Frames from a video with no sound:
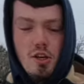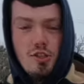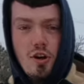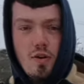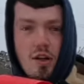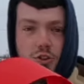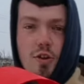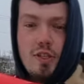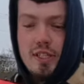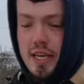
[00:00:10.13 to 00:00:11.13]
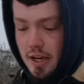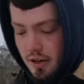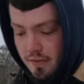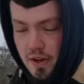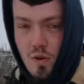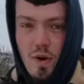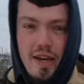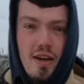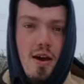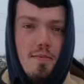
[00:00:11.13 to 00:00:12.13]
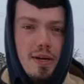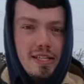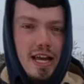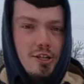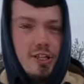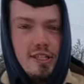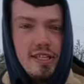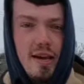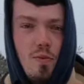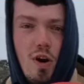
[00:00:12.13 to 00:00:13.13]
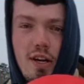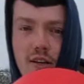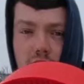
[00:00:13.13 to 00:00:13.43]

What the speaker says: so I'll show this here real quick, but it's actually the same one,